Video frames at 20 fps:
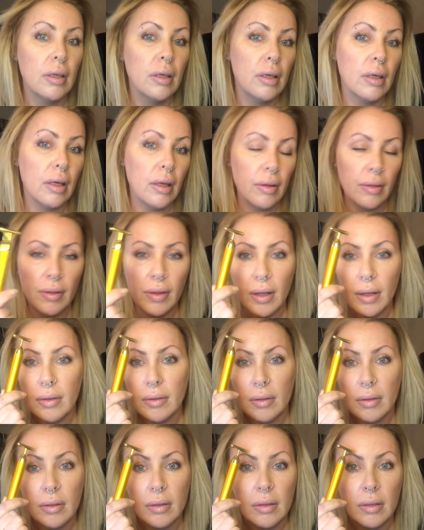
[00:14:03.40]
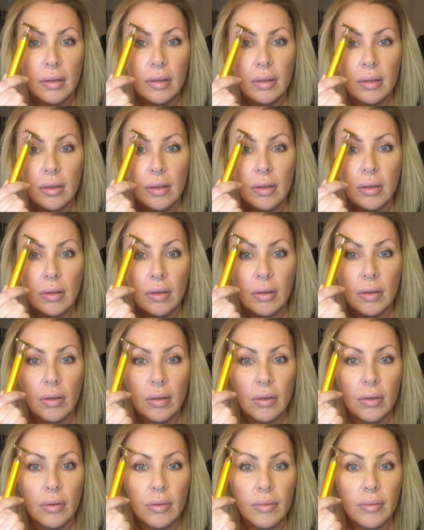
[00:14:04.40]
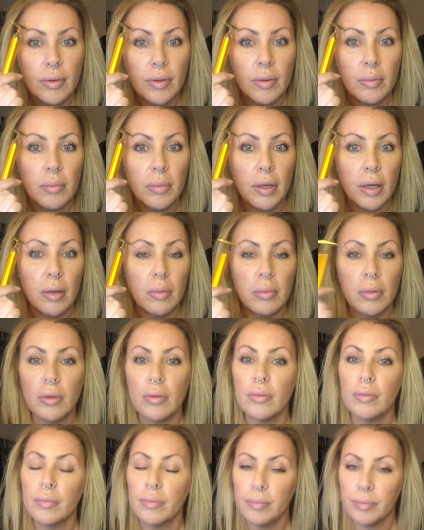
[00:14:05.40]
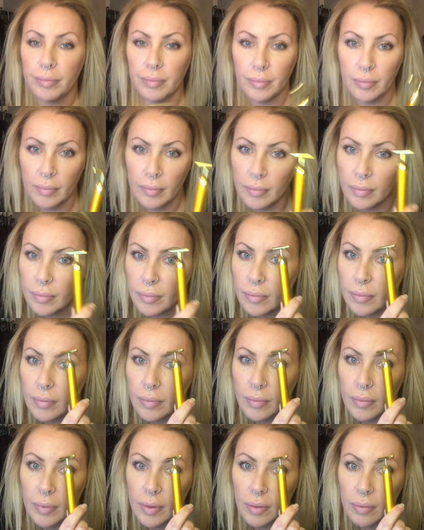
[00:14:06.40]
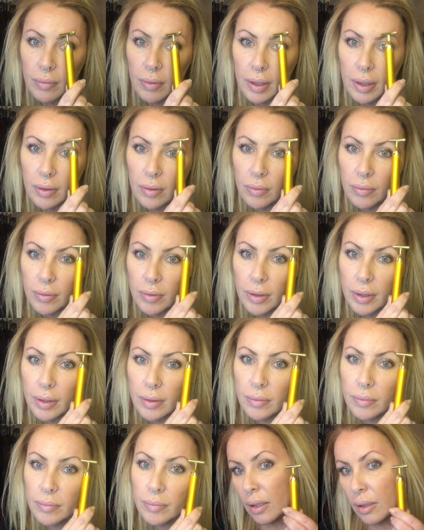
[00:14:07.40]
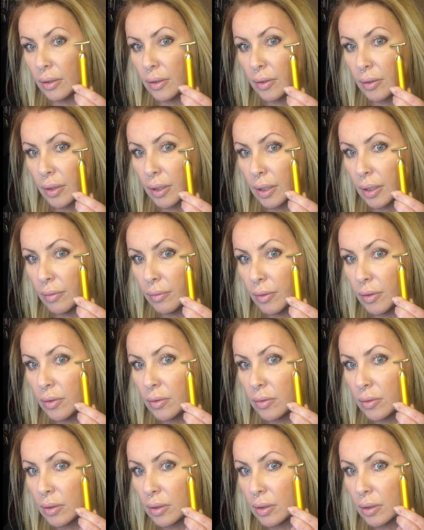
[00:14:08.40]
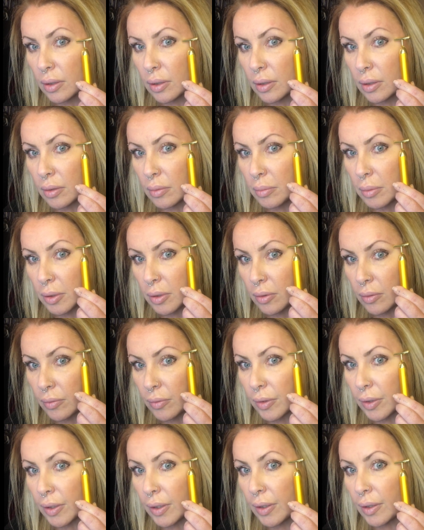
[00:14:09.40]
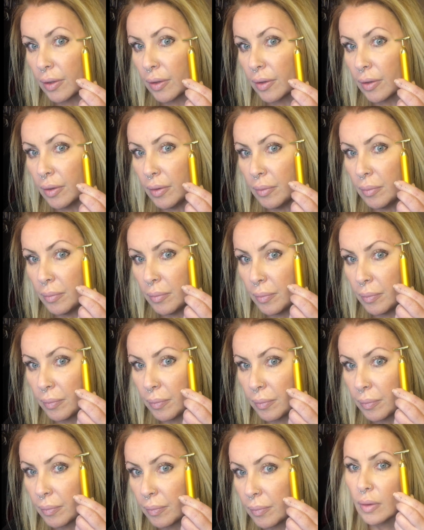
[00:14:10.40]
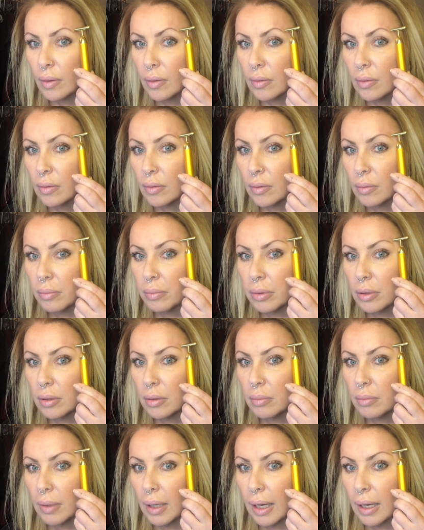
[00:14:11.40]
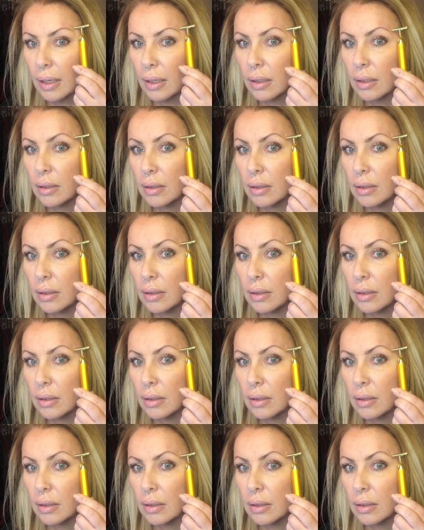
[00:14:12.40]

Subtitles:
and then over the brow bone, right over it. You can even do a little bit over here to pull back.